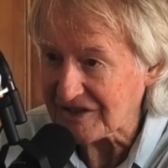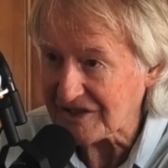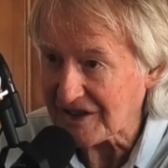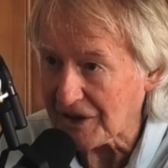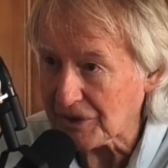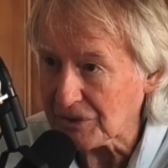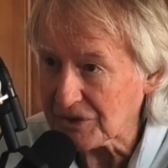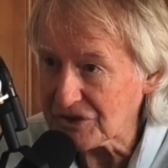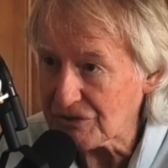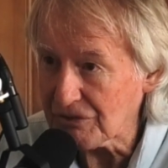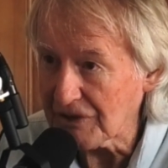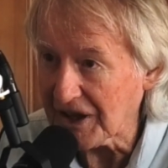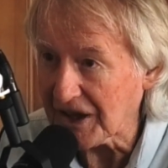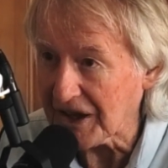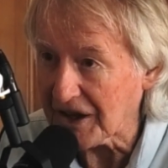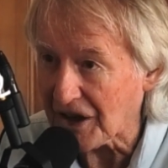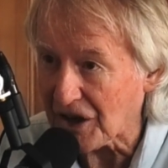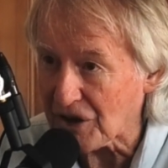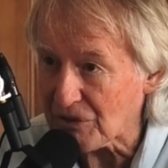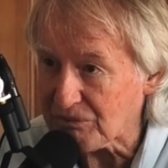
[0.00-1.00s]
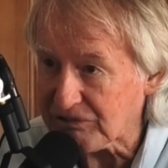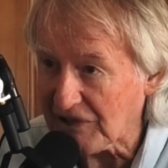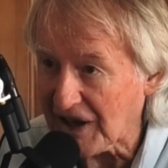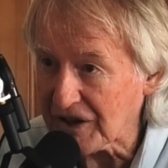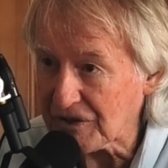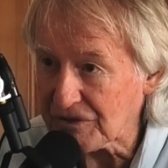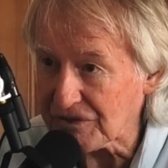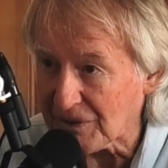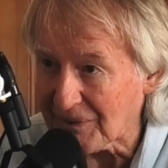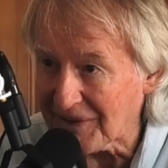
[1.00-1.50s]
So there was really no
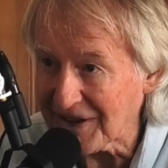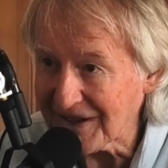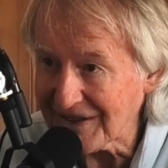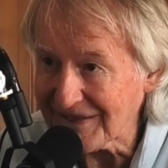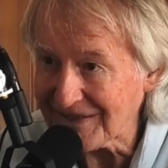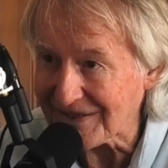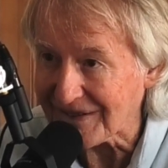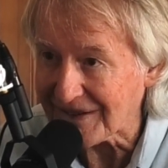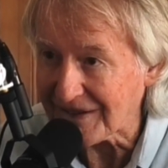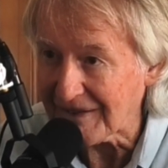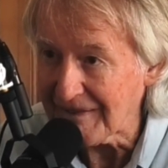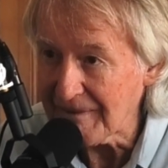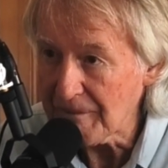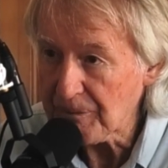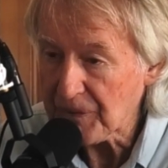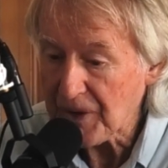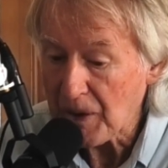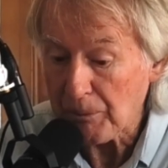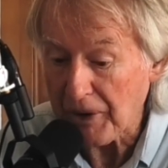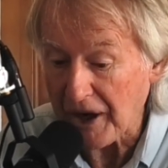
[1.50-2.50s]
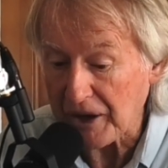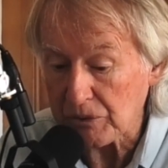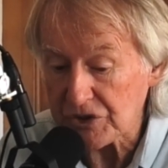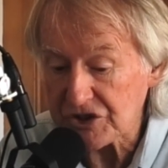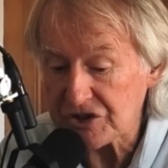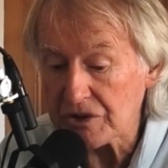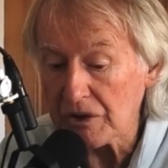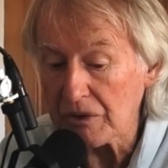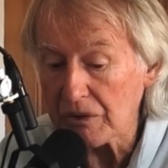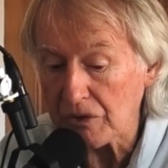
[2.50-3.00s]
break from anything, but it
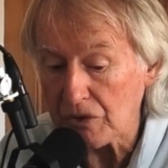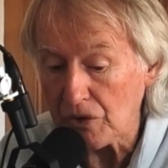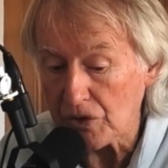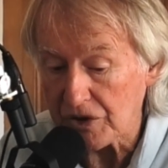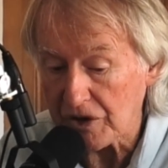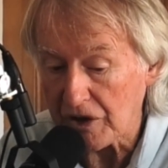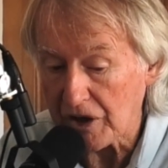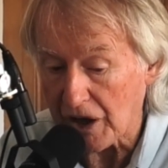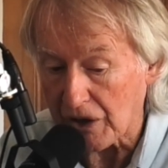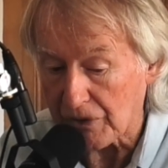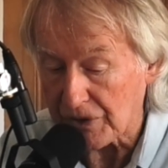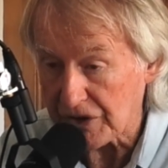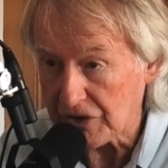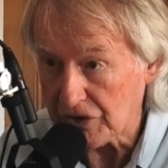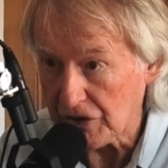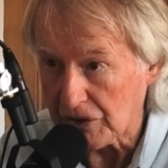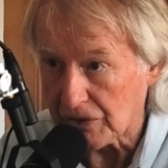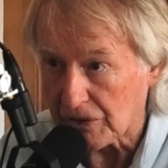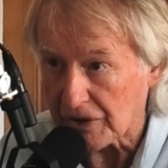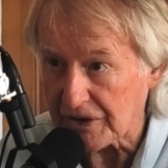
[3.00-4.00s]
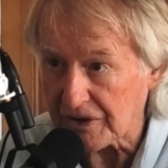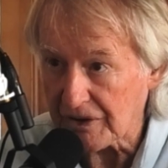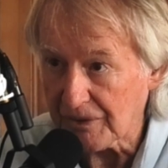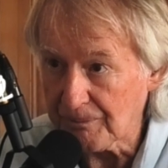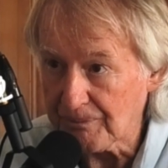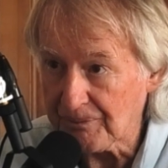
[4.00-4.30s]
was still good to go and do it.